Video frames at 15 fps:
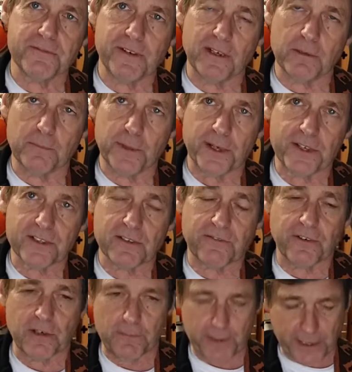finger picks
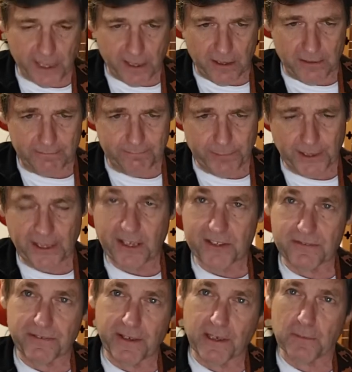for a beginner
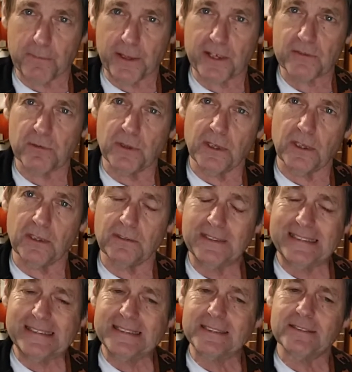because finger picks will
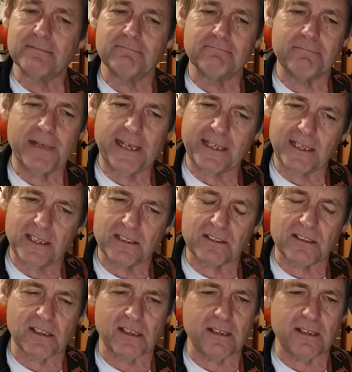make it